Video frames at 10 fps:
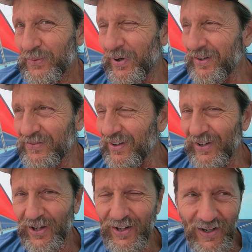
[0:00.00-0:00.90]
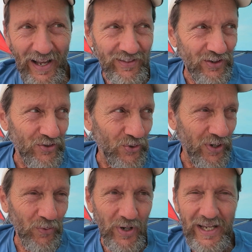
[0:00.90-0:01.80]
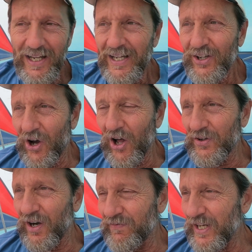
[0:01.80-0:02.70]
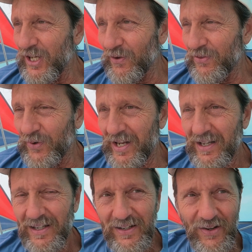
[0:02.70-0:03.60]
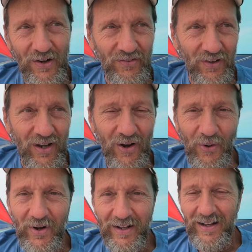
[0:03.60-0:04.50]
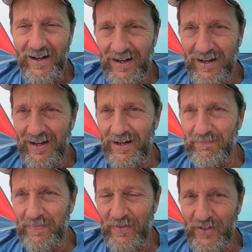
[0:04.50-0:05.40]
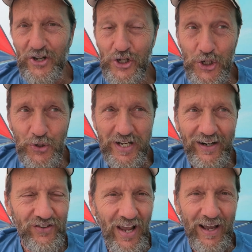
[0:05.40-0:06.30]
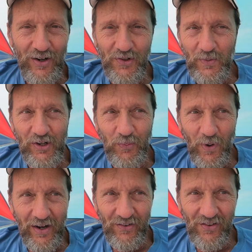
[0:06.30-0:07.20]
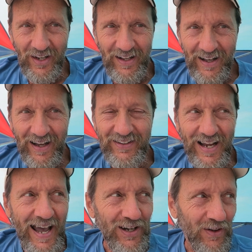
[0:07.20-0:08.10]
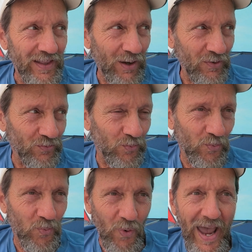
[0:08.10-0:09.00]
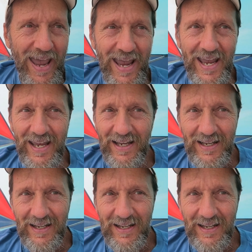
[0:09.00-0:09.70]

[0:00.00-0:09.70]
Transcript: what does it look like they're doing? We called our video three years ago um, The New Dictators, which was a title that was way,